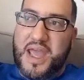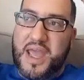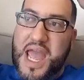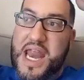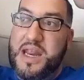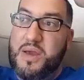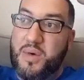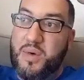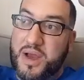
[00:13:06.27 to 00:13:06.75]

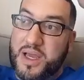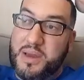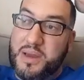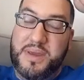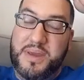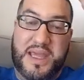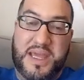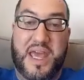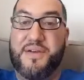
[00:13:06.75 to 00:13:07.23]
Anyone could
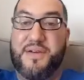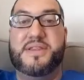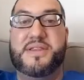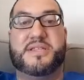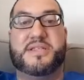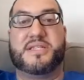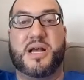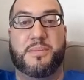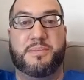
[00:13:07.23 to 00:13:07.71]
be
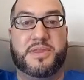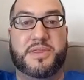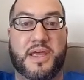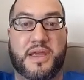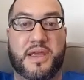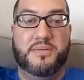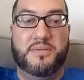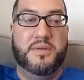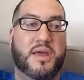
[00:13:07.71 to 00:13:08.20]
given
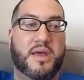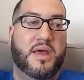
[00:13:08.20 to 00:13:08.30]
something,